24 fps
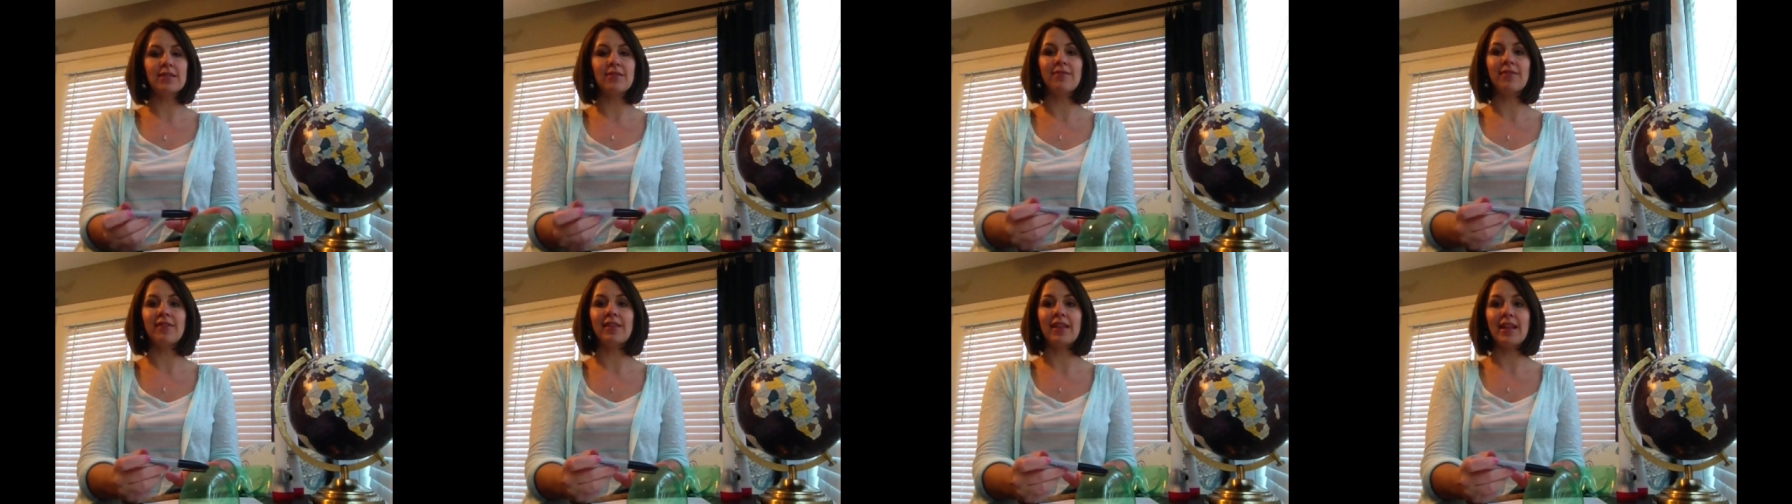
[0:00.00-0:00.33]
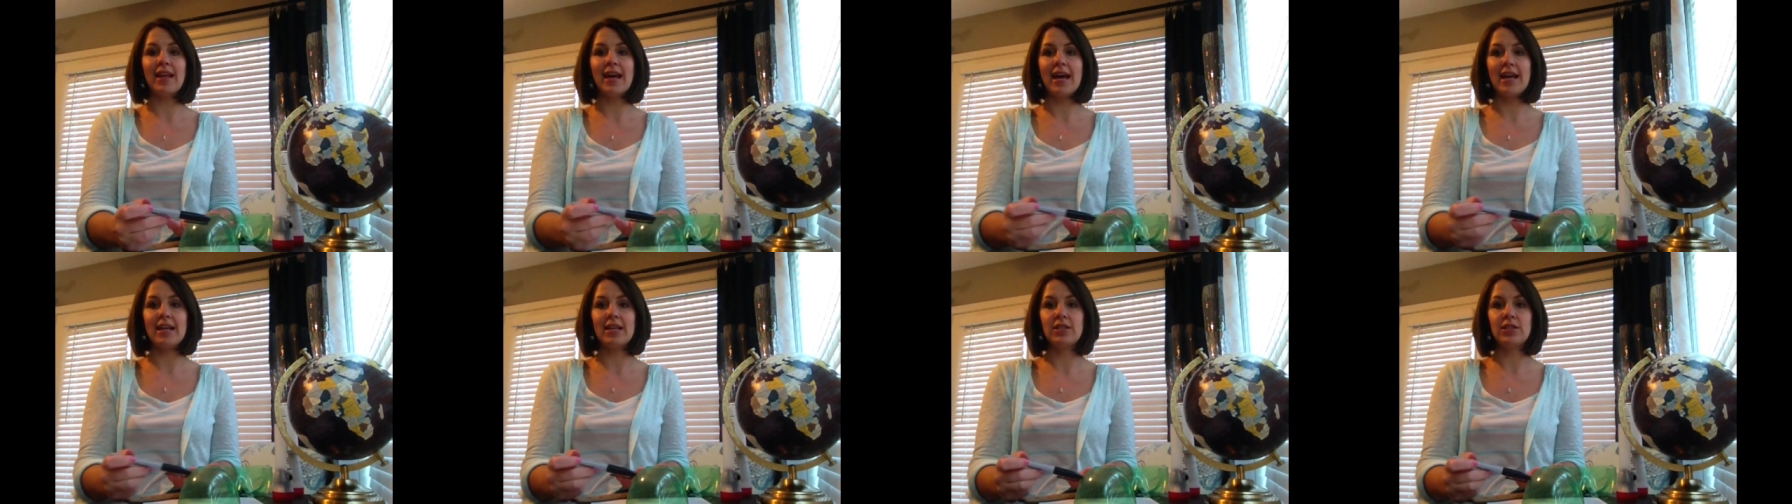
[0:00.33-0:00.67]
of
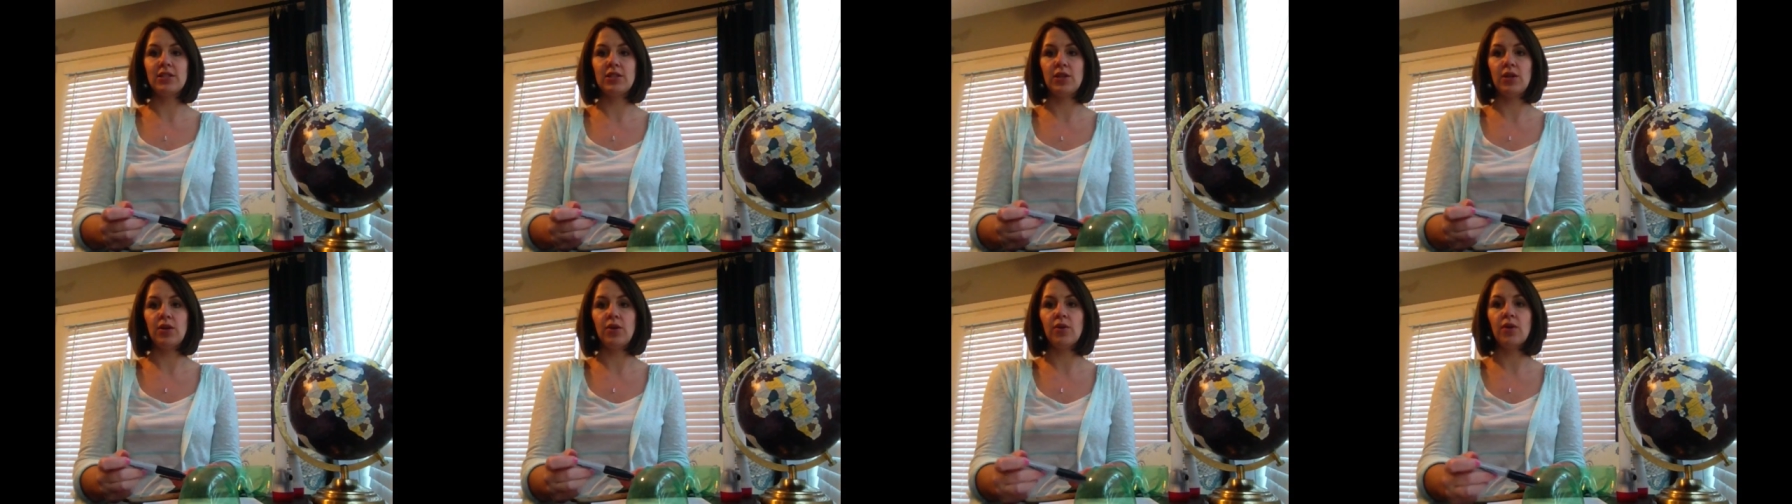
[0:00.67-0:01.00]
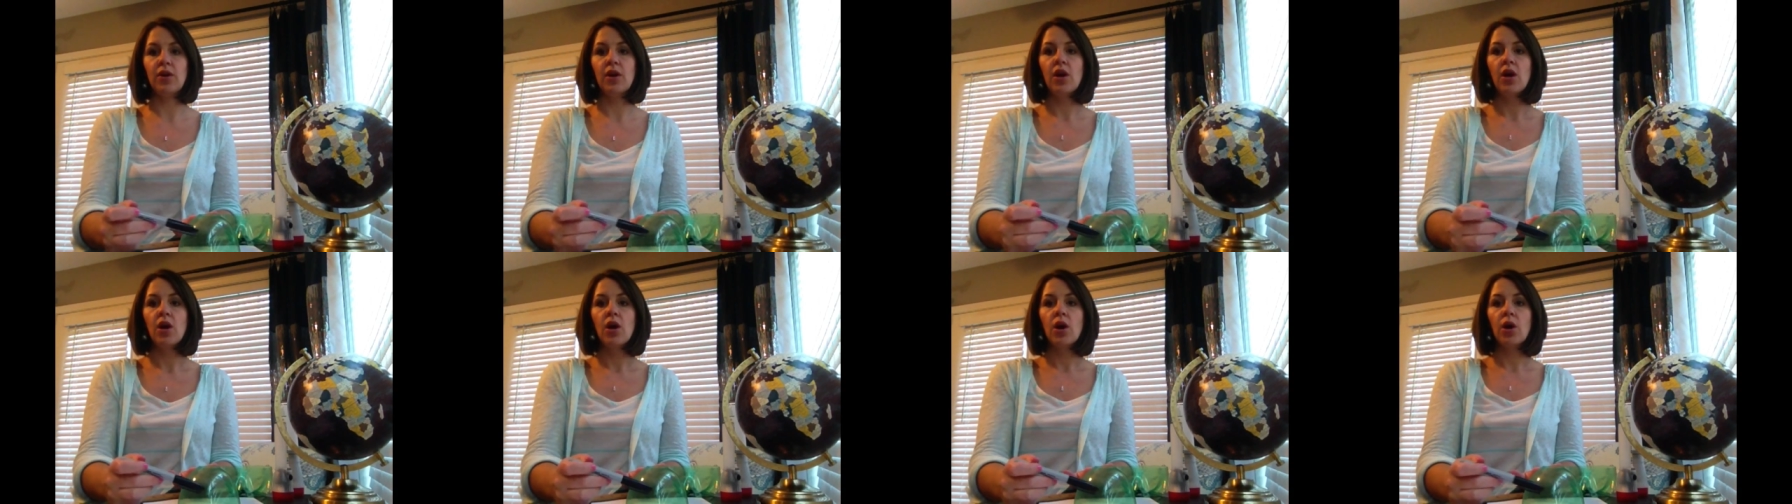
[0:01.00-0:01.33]

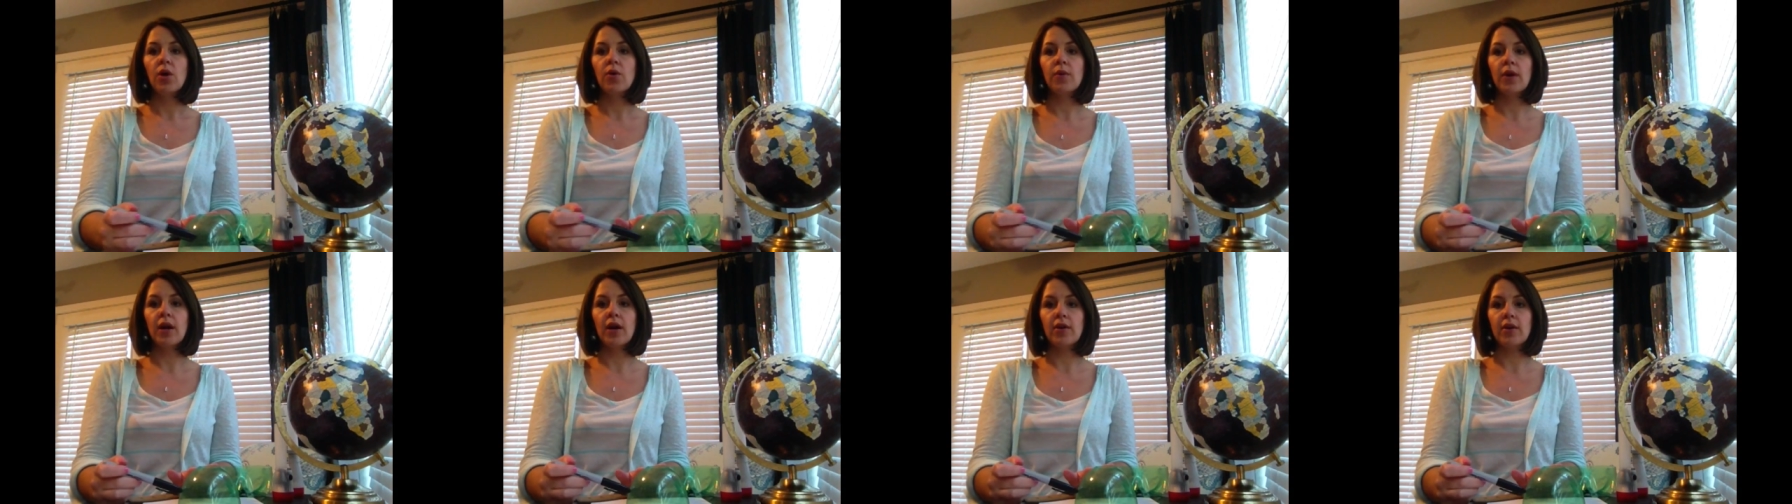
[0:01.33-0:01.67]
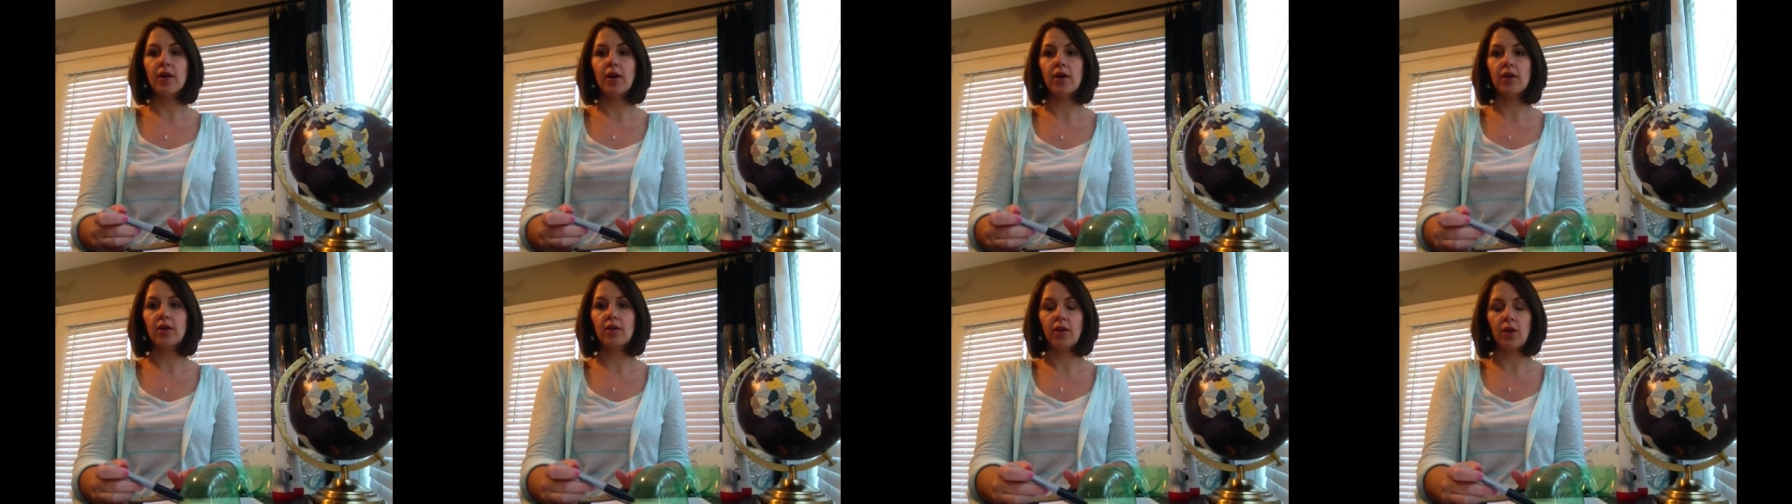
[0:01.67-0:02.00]
latitude around
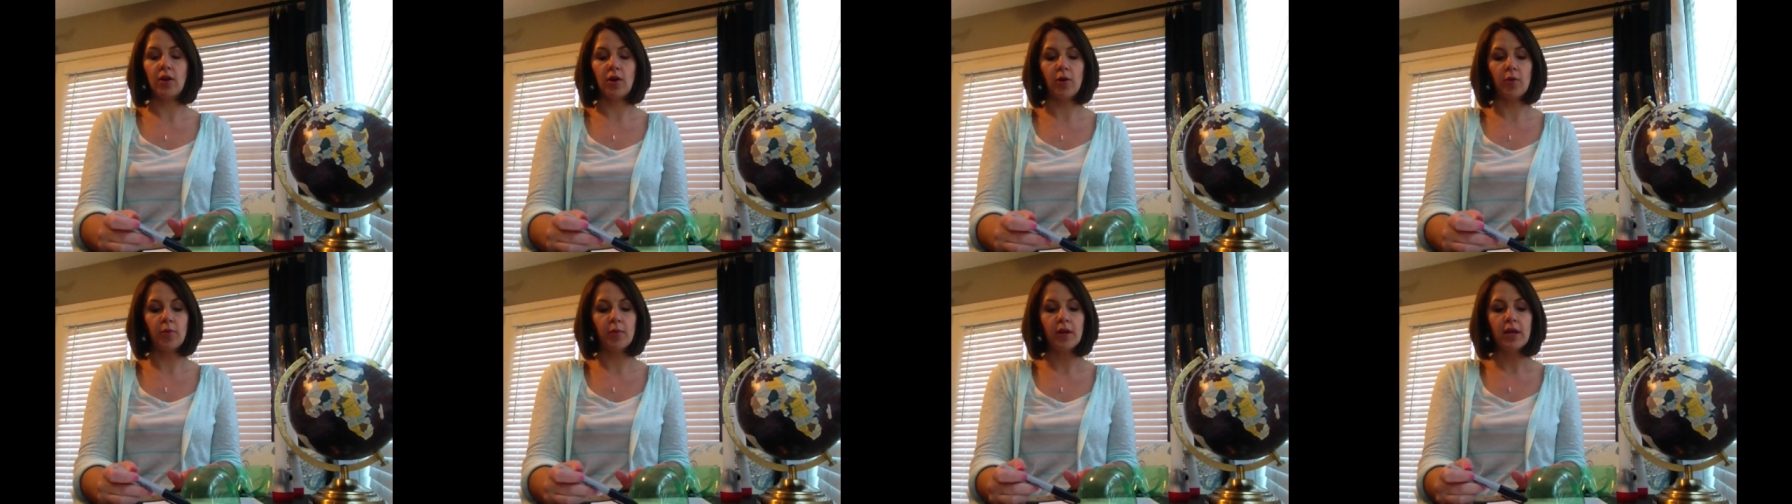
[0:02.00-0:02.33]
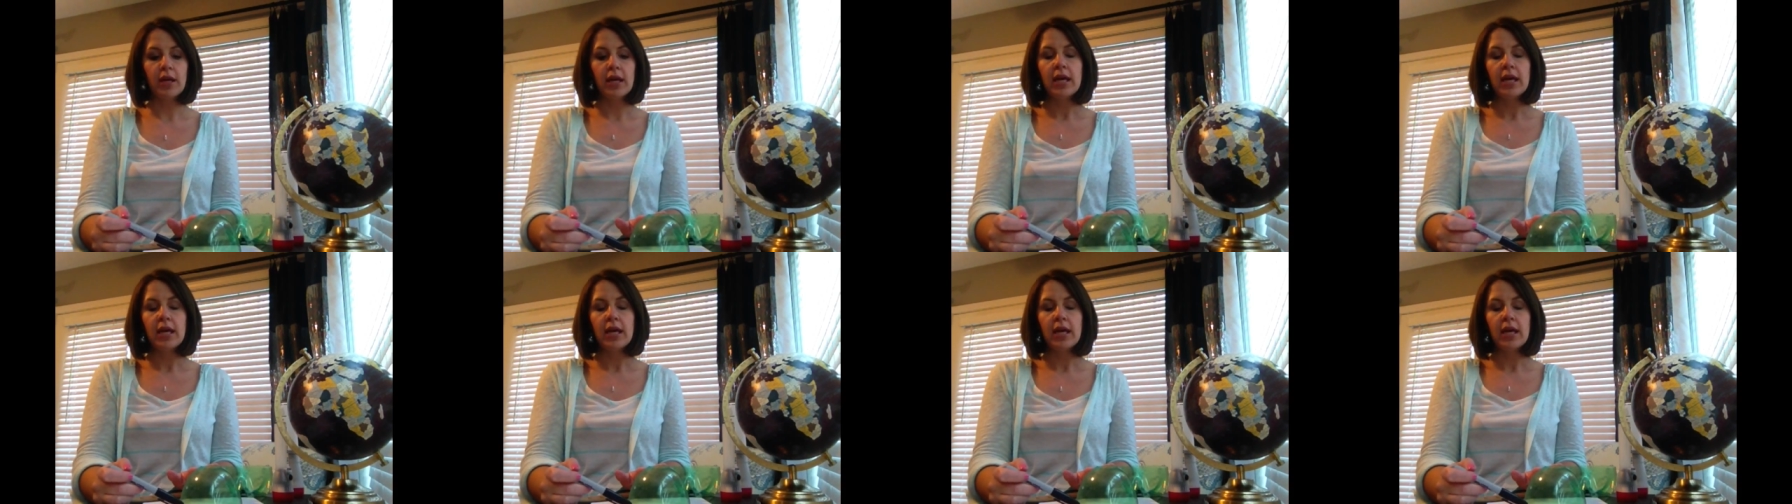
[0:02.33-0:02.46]
our globe.